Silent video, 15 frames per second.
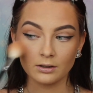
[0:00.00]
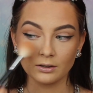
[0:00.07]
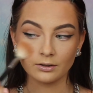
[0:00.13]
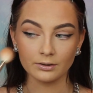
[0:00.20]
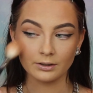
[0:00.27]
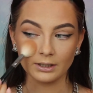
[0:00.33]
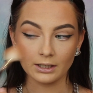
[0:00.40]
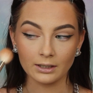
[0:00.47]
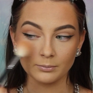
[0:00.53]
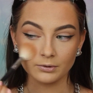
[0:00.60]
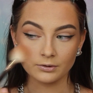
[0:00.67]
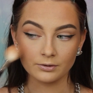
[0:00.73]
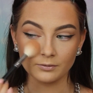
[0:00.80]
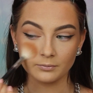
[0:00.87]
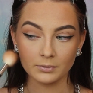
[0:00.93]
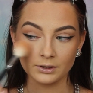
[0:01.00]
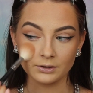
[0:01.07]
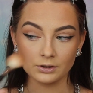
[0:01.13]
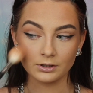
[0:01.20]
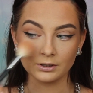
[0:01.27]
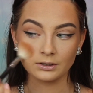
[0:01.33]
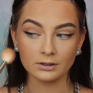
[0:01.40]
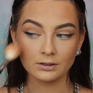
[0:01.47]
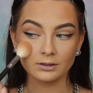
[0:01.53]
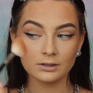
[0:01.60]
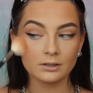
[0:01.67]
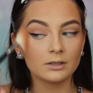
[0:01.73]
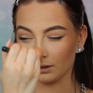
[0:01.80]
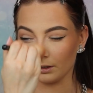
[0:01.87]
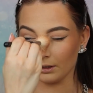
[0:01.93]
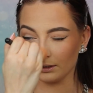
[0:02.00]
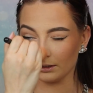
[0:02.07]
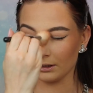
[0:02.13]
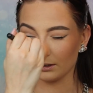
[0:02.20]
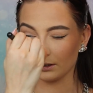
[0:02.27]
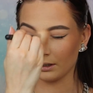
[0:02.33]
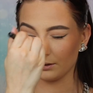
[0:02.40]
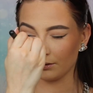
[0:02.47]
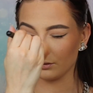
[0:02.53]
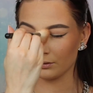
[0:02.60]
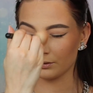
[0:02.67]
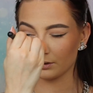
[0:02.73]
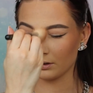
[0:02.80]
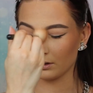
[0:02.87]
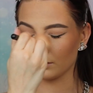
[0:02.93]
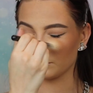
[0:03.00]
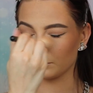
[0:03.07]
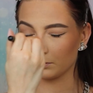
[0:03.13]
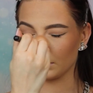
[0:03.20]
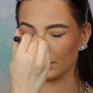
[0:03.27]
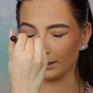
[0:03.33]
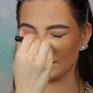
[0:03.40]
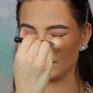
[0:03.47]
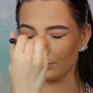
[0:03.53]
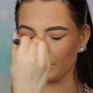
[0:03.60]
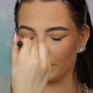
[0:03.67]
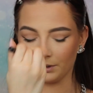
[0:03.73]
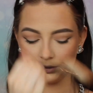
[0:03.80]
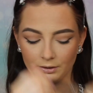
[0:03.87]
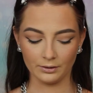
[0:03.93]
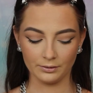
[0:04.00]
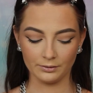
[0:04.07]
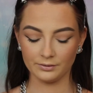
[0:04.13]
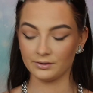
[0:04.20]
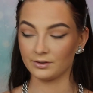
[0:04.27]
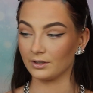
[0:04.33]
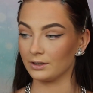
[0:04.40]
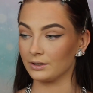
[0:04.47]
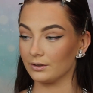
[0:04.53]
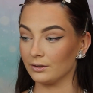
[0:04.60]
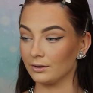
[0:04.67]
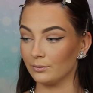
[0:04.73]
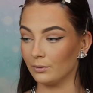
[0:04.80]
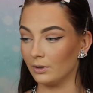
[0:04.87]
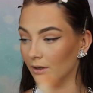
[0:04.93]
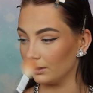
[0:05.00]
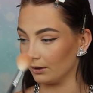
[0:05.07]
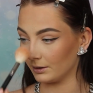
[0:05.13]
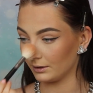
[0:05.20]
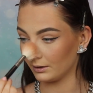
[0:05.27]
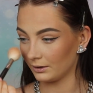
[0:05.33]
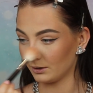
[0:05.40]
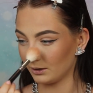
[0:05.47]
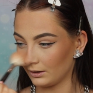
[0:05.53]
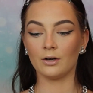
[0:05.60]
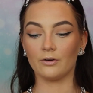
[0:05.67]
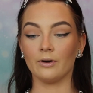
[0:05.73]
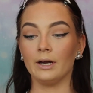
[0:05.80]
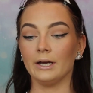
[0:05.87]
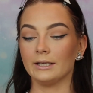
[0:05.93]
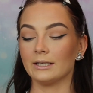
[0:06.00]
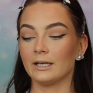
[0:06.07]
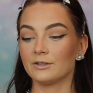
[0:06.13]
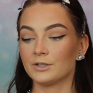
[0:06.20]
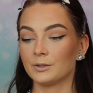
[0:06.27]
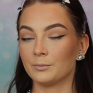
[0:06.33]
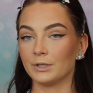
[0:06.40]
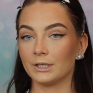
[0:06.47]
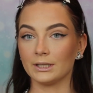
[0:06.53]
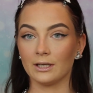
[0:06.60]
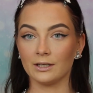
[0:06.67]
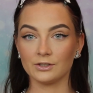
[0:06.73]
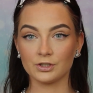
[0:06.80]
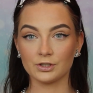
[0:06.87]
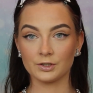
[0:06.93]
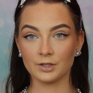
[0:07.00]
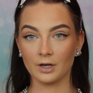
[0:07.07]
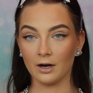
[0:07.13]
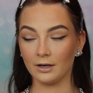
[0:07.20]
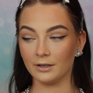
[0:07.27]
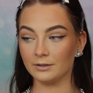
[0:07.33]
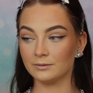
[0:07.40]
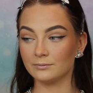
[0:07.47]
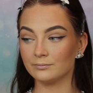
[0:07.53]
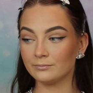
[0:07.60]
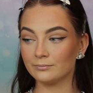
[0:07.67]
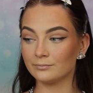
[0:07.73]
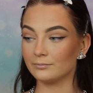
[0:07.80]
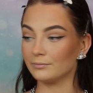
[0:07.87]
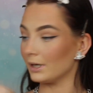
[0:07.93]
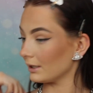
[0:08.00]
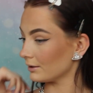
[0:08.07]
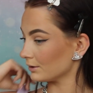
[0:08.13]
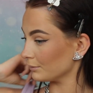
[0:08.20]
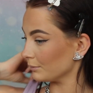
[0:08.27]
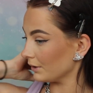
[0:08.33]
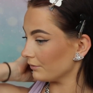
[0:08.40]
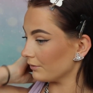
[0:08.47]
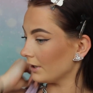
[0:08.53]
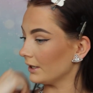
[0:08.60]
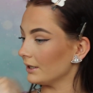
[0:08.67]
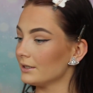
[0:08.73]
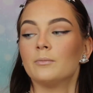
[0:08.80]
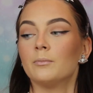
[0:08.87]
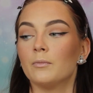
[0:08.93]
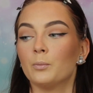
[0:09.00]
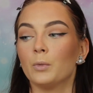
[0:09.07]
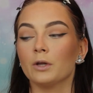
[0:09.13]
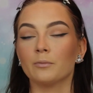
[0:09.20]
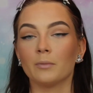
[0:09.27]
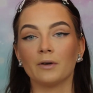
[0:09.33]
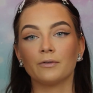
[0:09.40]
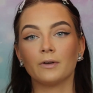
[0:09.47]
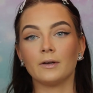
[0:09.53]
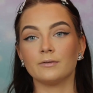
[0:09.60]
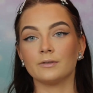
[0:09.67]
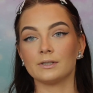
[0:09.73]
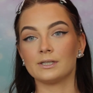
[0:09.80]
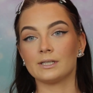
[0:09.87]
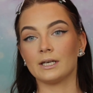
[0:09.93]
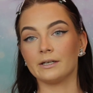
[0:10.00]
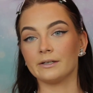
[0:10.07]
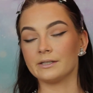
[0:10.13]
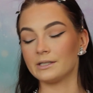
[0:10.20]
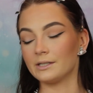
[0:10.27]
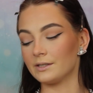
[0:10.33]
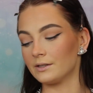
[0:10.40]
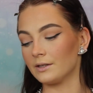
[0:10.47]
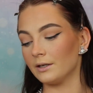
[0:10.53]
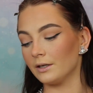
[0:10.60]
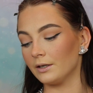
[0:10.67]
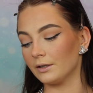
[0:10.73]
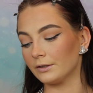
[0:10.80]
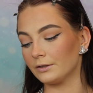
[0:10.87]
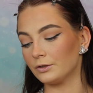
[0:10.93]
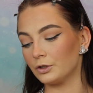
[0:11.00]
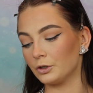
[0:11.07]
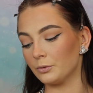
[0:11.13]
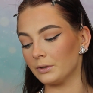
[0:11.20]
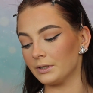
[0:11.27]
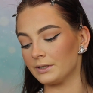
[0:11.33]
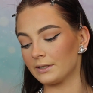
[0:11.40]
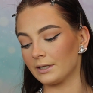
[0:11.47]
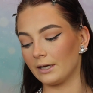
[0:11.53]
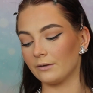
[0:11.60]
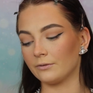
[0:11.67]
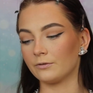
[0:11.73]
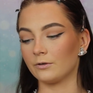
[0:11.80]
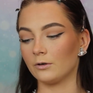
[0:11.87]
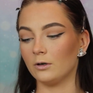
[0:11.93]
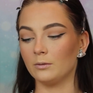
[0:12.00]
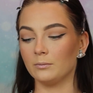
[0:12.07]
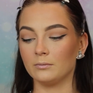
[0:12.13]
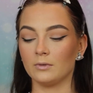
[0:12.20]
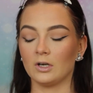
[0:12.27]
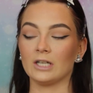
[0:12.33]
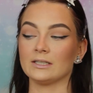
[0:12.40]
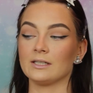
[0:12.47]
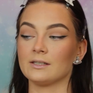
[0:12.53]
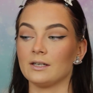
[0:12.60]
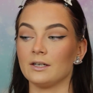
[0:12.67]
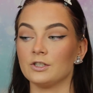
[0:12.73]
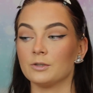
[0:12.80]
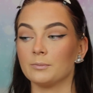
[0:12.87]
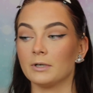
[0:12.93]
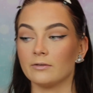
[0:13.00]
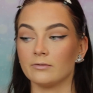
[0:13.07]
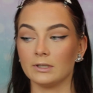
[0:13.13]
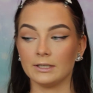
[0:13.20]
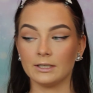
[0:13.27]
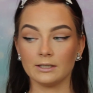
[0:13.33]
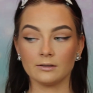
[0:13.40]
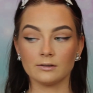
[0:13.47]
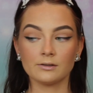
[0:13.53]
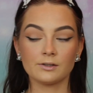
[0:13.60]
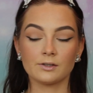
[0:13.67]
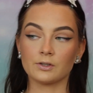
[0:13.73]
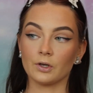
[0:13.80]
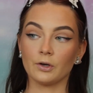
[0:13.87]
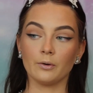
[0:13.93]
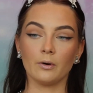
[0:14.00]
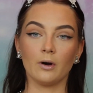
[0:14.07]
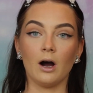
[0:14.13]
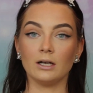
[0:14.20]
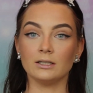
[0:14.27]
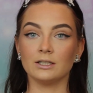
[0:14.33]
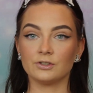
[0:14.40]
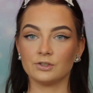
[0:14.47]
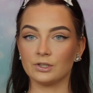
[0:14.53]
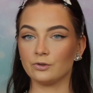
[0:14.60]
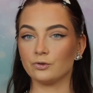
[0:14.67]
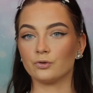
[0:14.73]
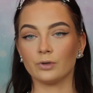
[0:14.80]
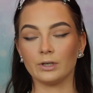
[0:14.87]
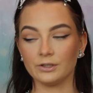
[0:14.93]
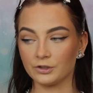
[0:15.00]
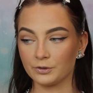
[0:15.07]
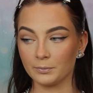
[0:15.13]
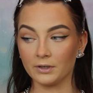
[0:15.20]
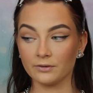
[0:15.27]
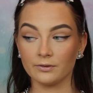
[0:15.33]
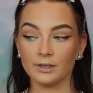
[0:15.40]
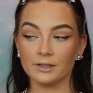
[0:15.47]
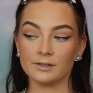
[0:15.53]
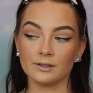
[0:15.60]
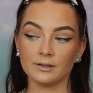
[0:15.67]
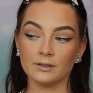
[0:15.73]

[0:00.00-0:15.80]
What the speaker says: on the apples of my cheeks. And then I also love putting it on my nose, I don't know why. Right, and now to bring that shine back to my face, one of my favorite setters is the Dewy Set from Anastasia Beverly Hills. So I legit drench my face in